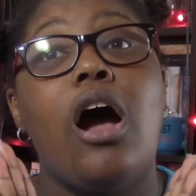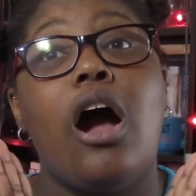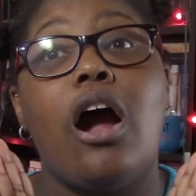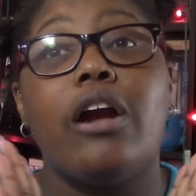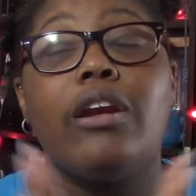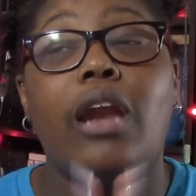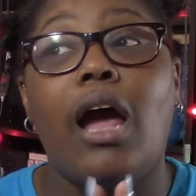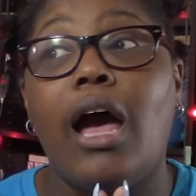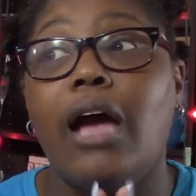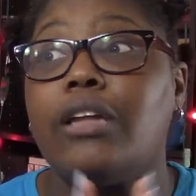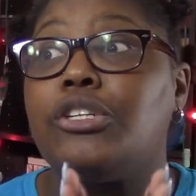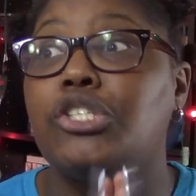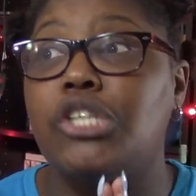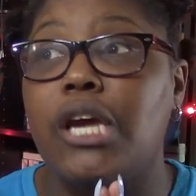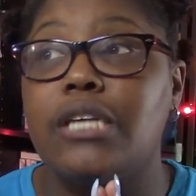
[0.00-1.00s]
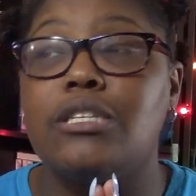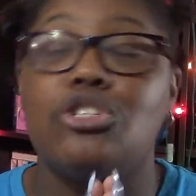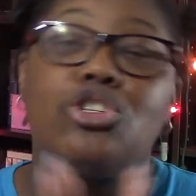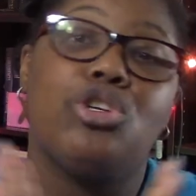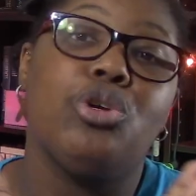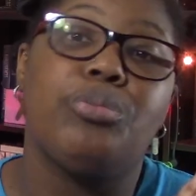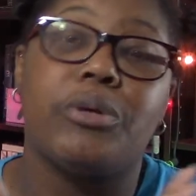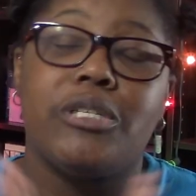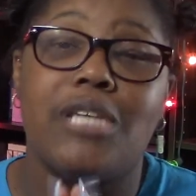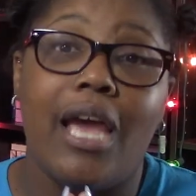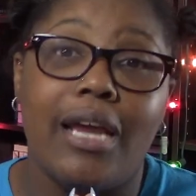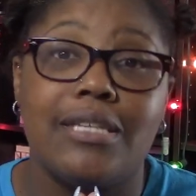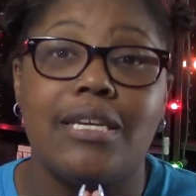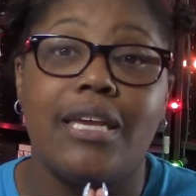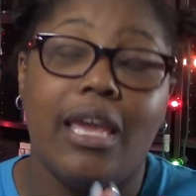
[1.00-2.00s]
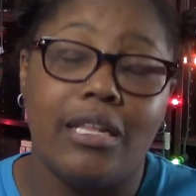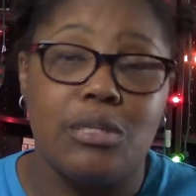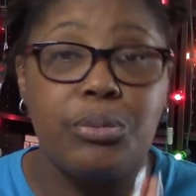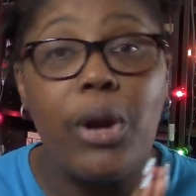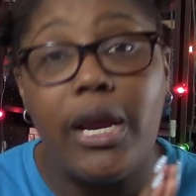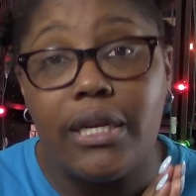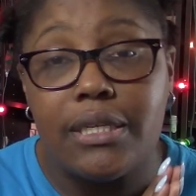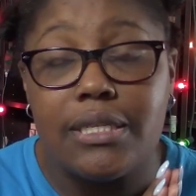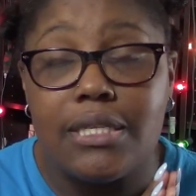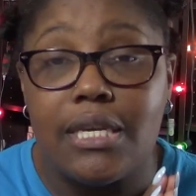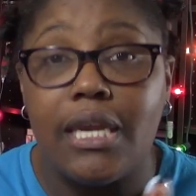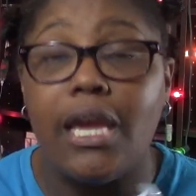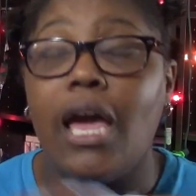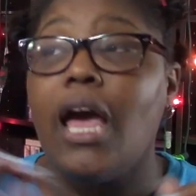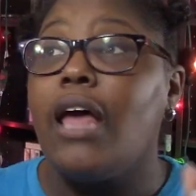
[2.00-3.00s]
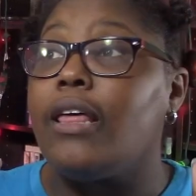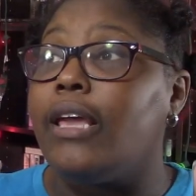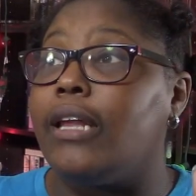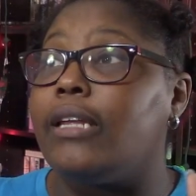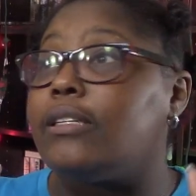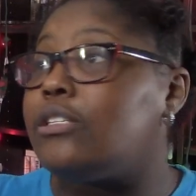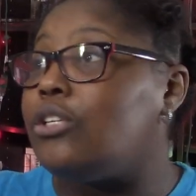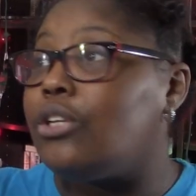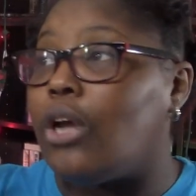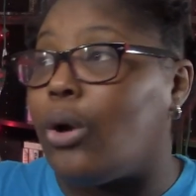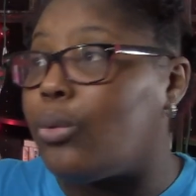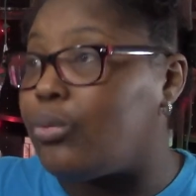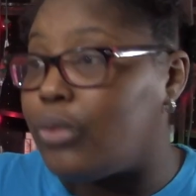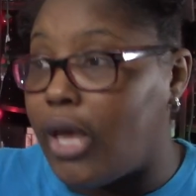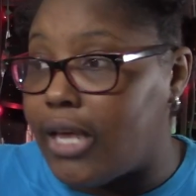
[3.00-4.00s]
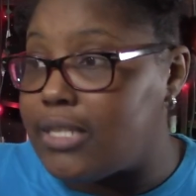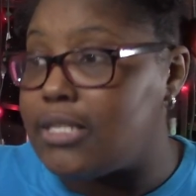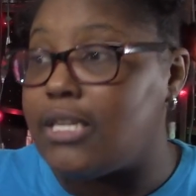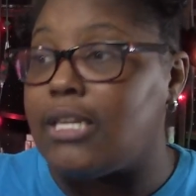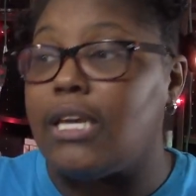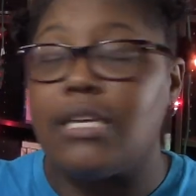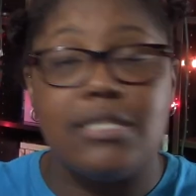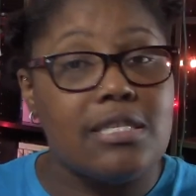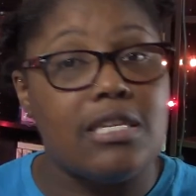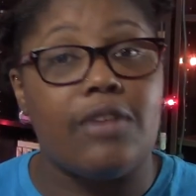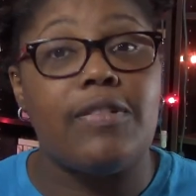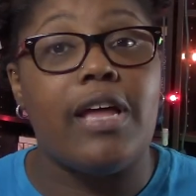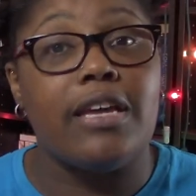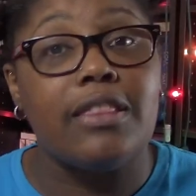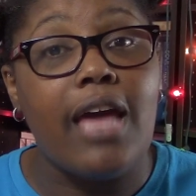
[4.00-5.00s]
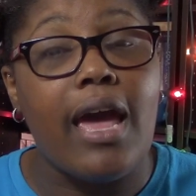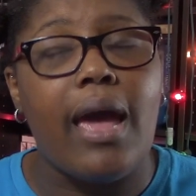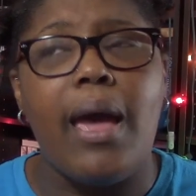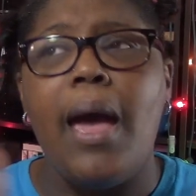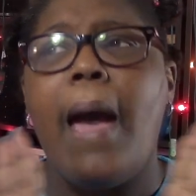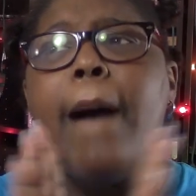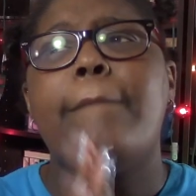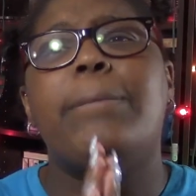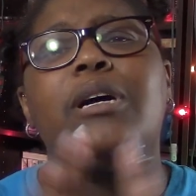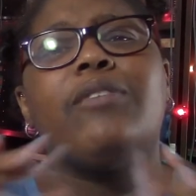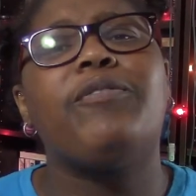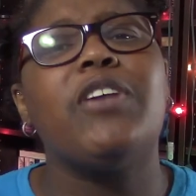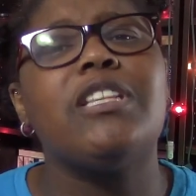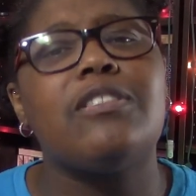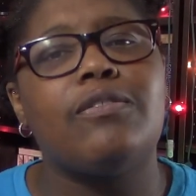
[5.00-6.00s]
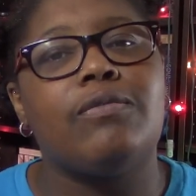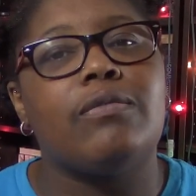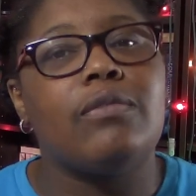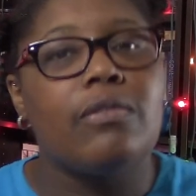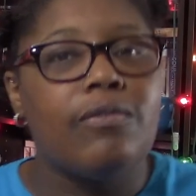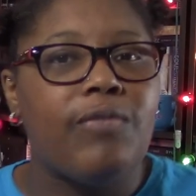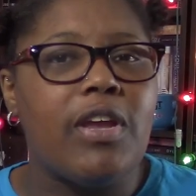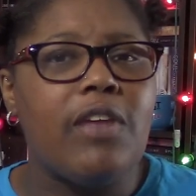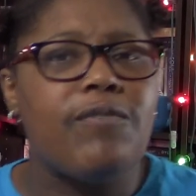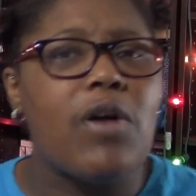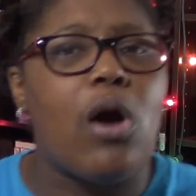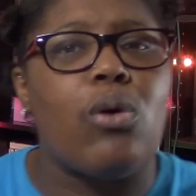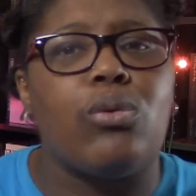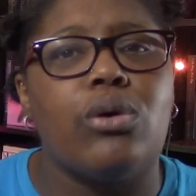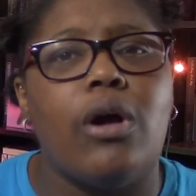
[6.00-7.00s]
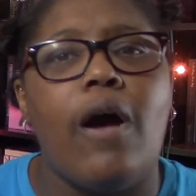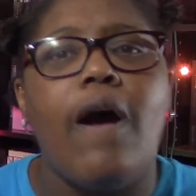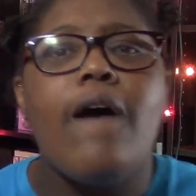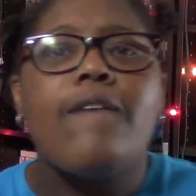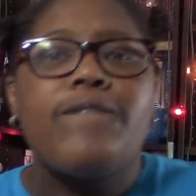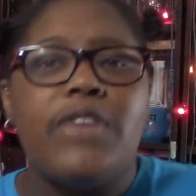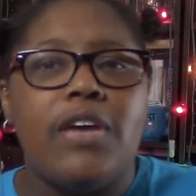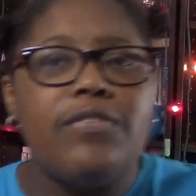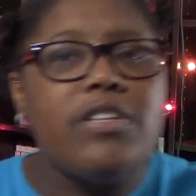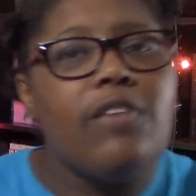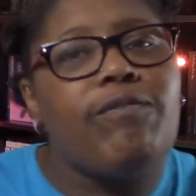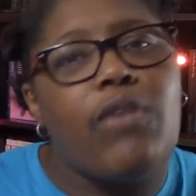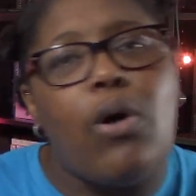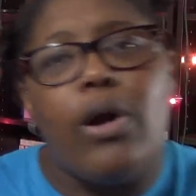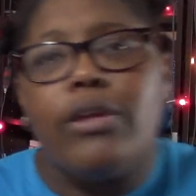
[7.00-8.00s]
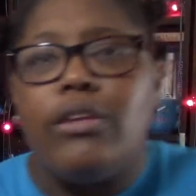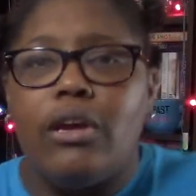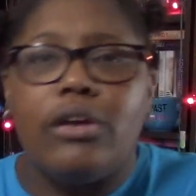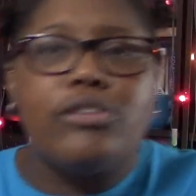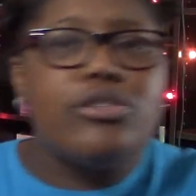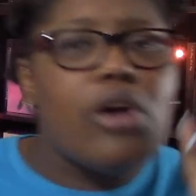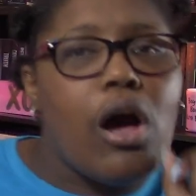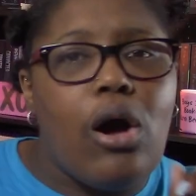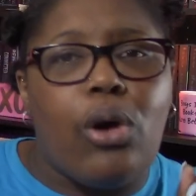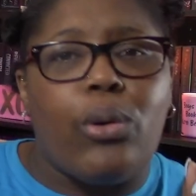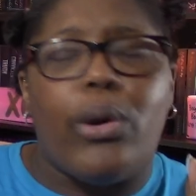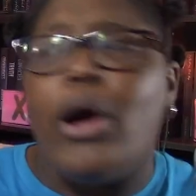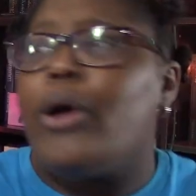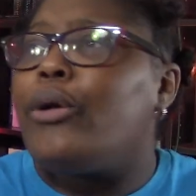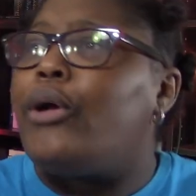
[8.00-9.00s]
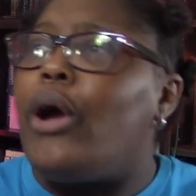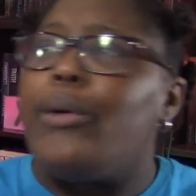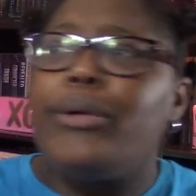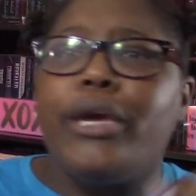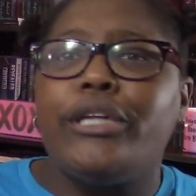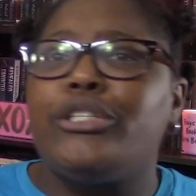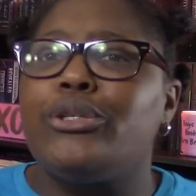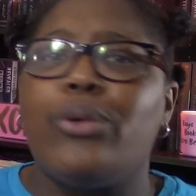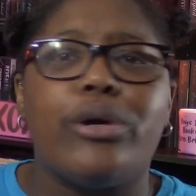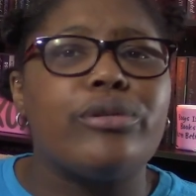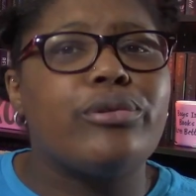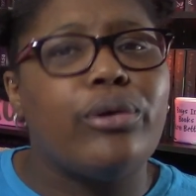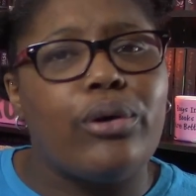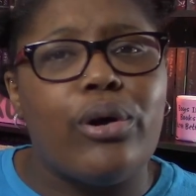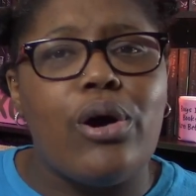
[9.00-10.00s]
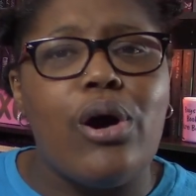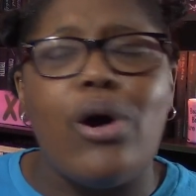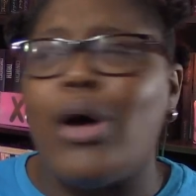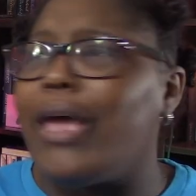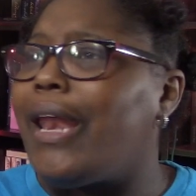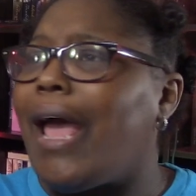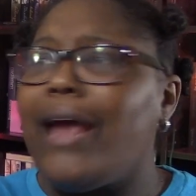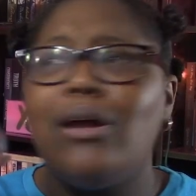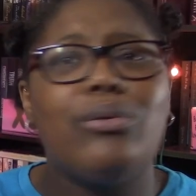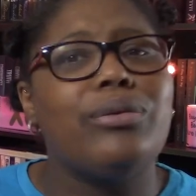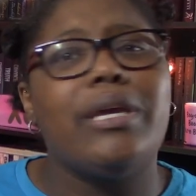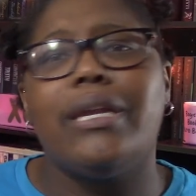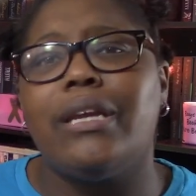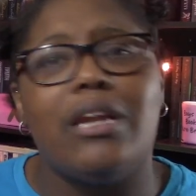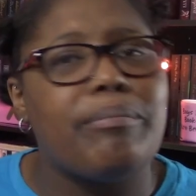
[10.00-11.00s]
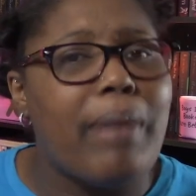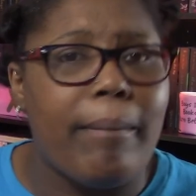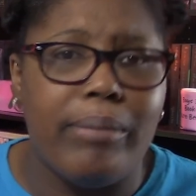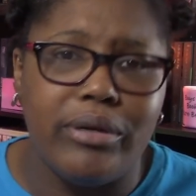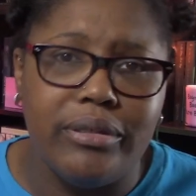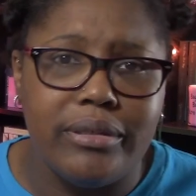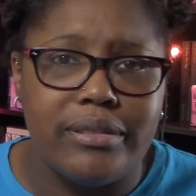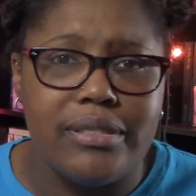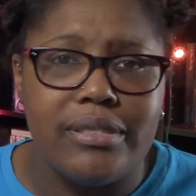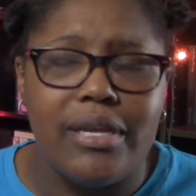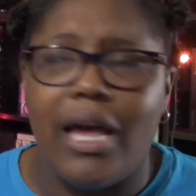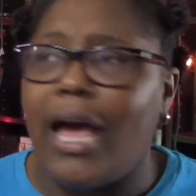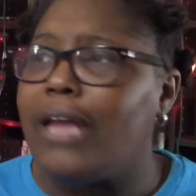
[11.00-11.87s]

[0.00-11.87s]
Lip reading: are not just to protect against pregnancy, STDs and stuff like that. But 54 years old. Go get yours, girl. And I don't need it in my books.